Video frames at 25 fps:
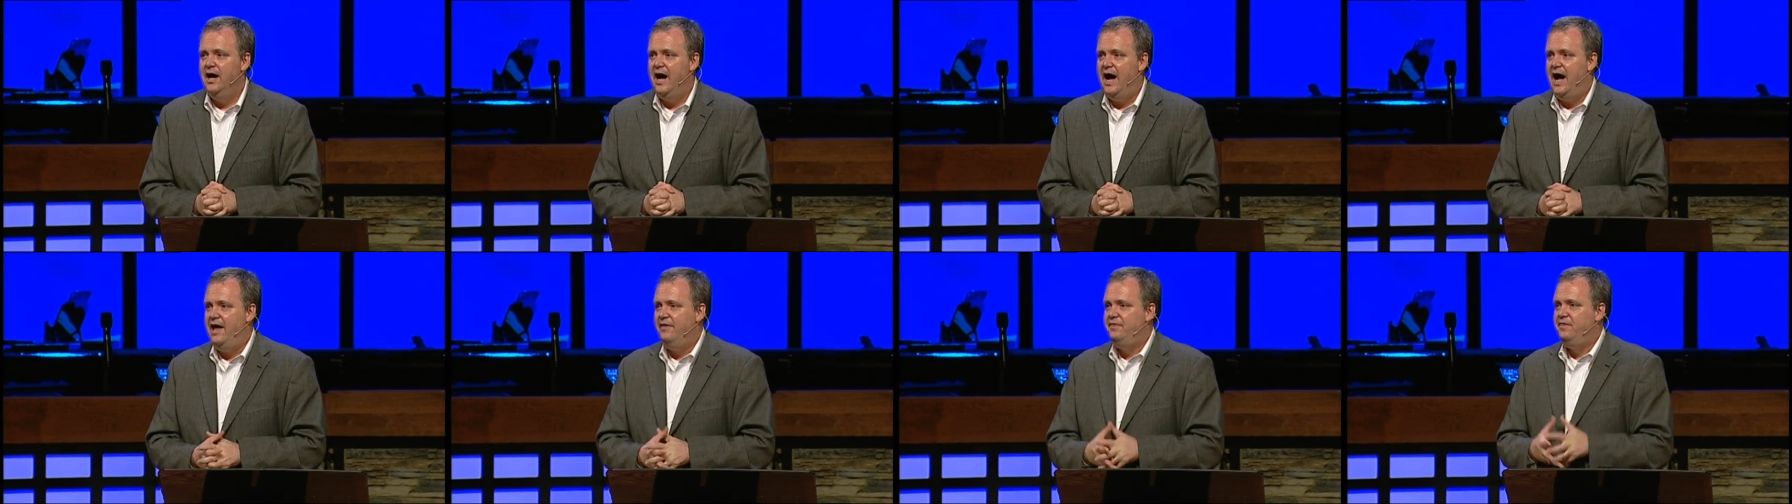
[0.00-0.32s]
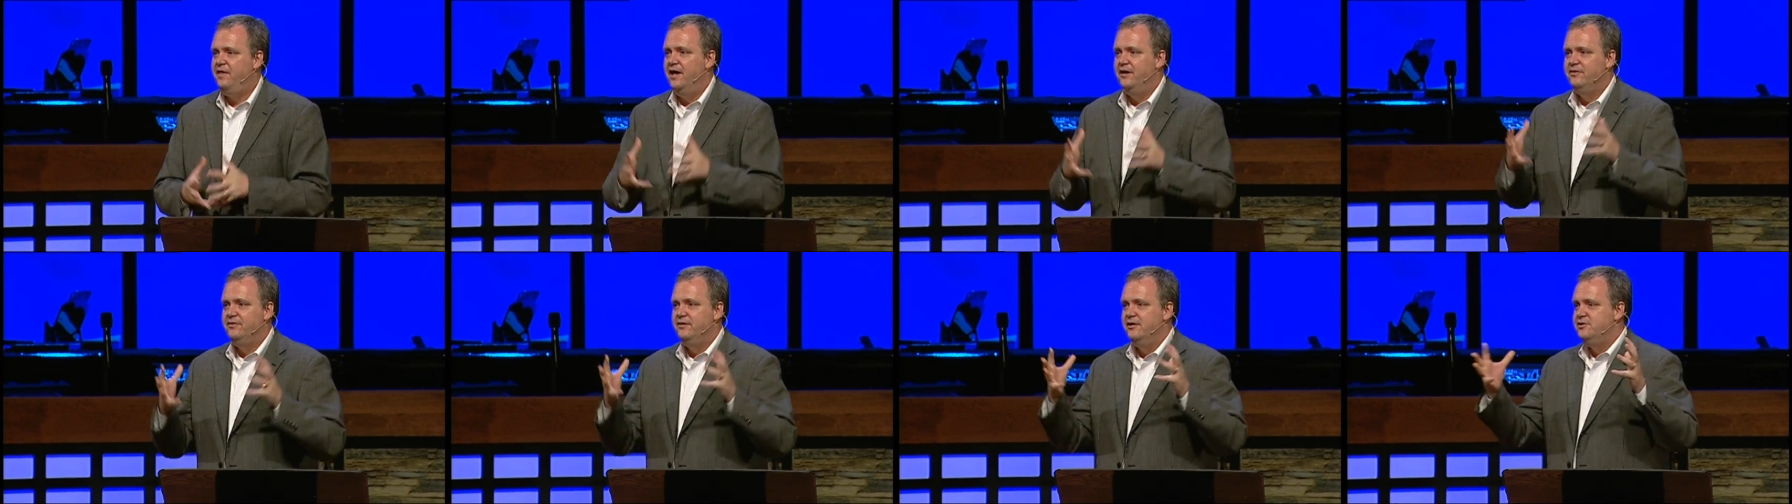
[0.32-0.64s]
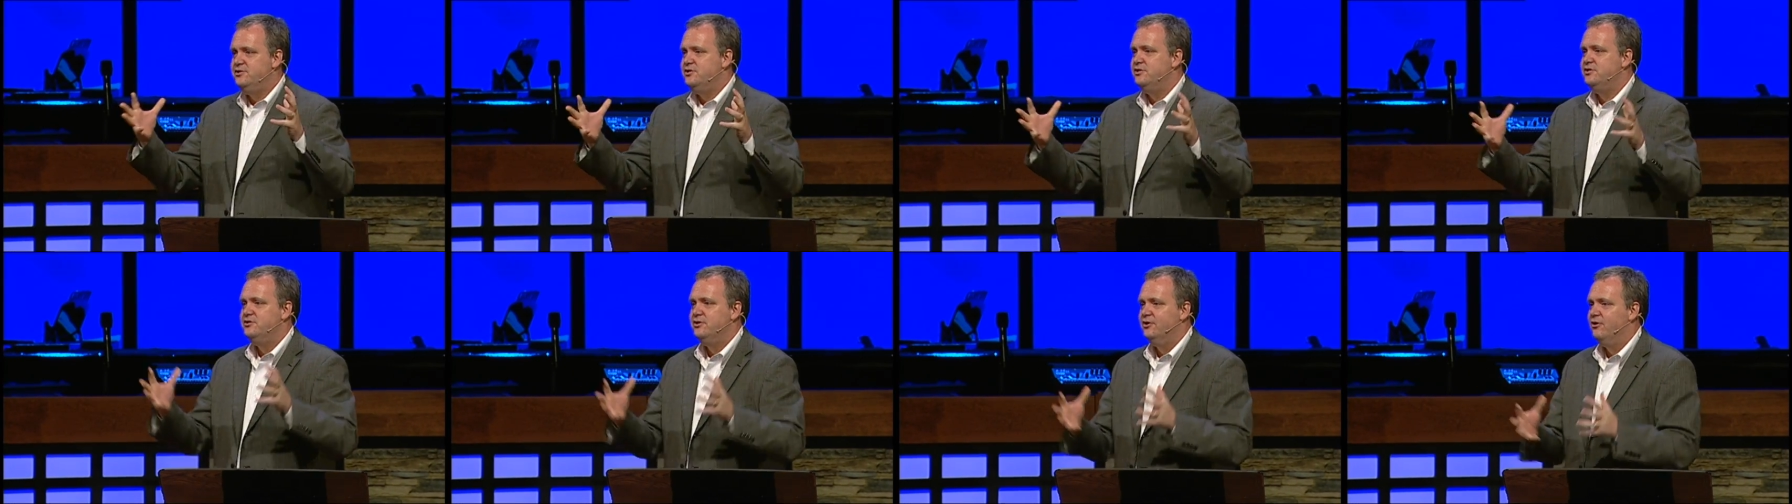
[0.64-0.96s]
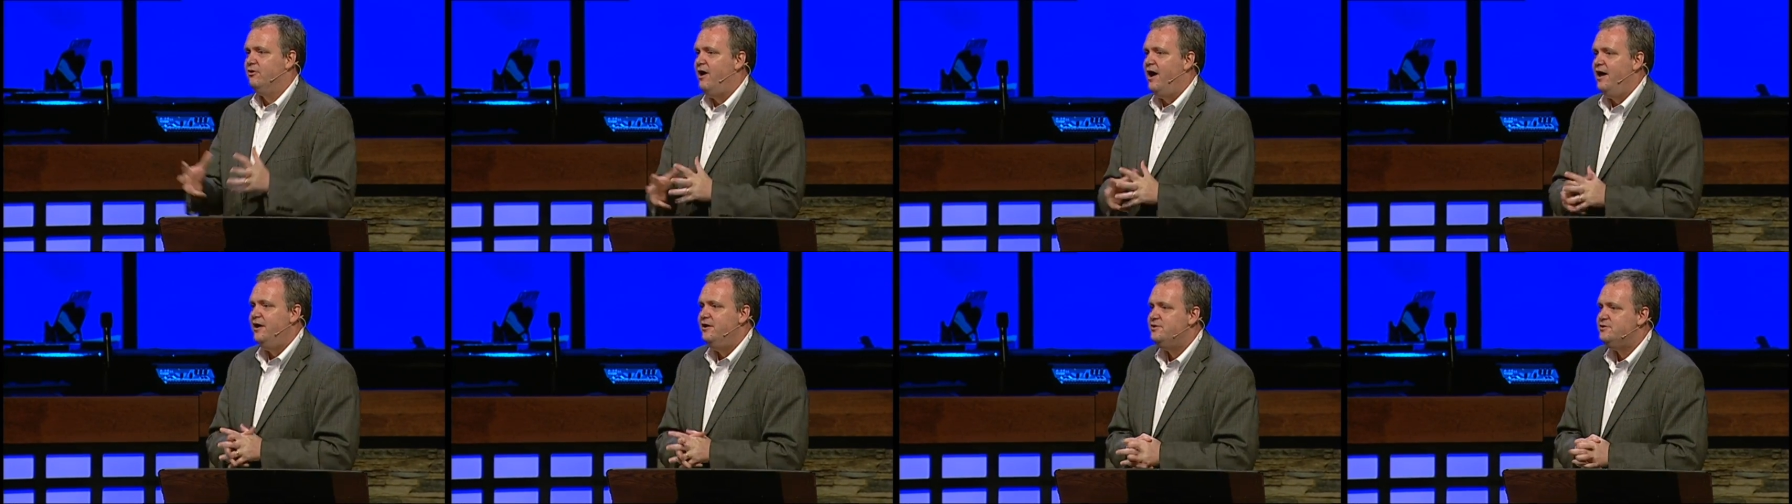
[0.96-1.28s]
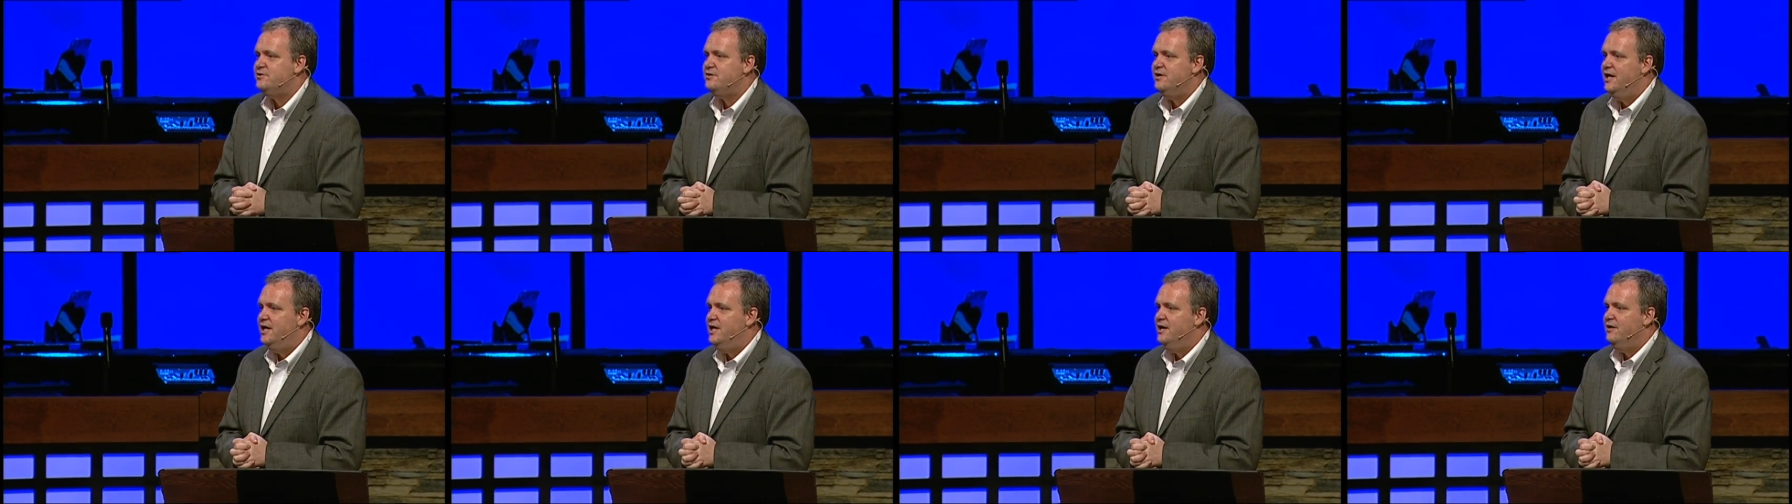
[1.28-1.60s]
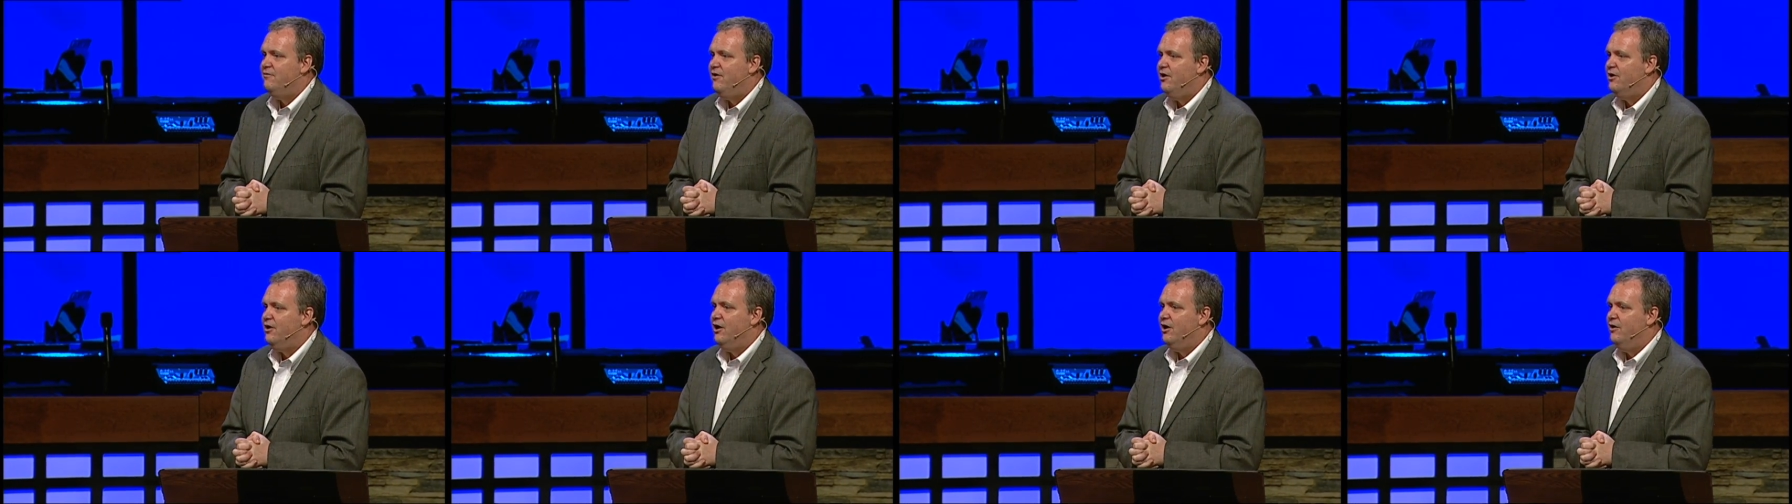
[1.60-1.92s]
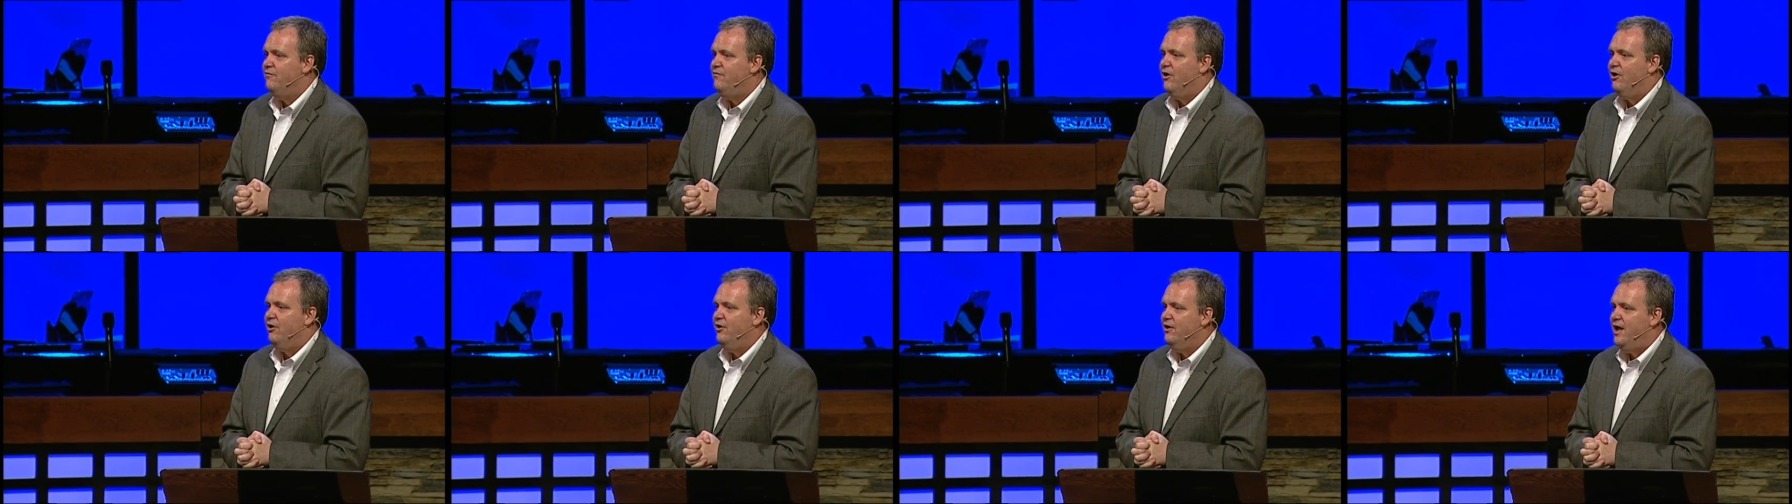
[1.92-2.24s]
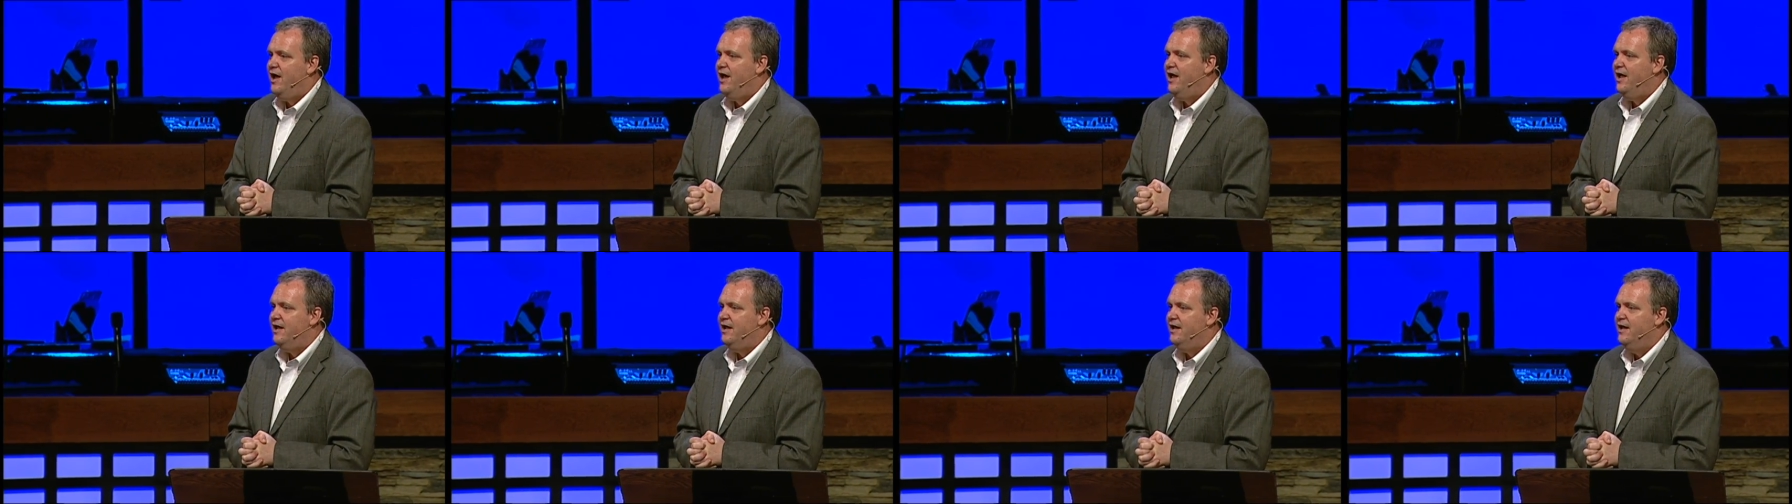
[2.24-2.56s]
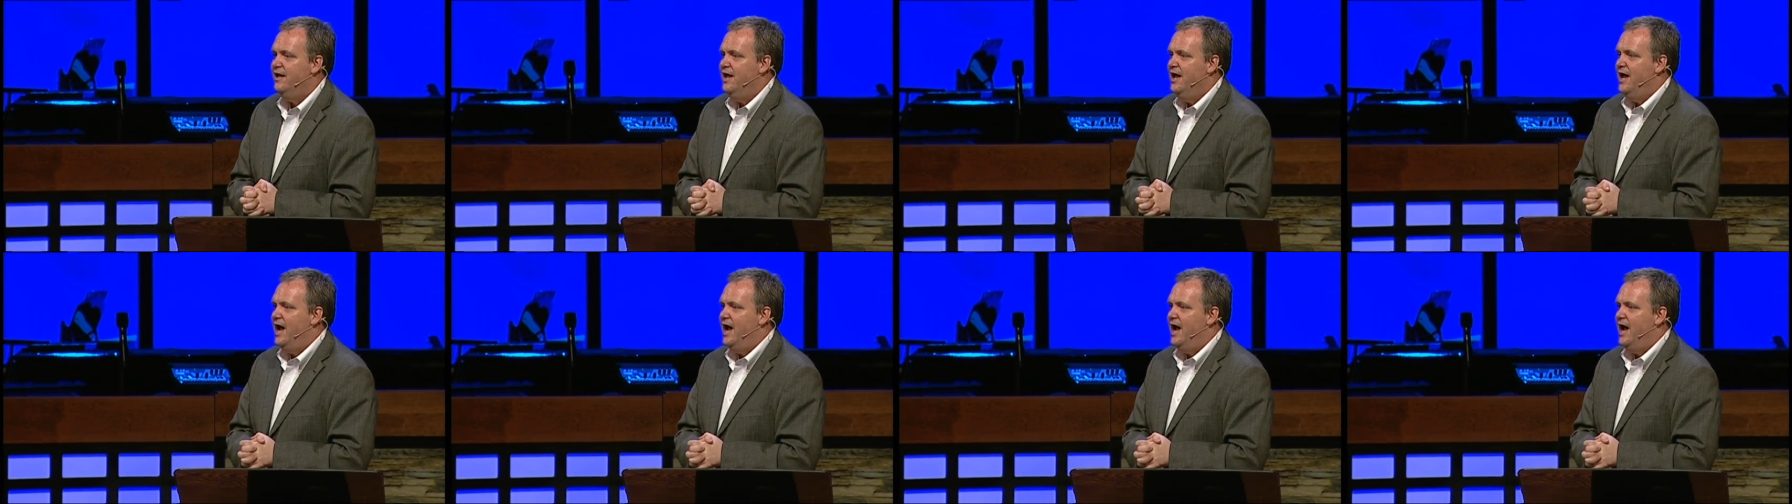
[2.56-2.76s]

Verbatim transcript: I think this is the greatest need of our, of our day.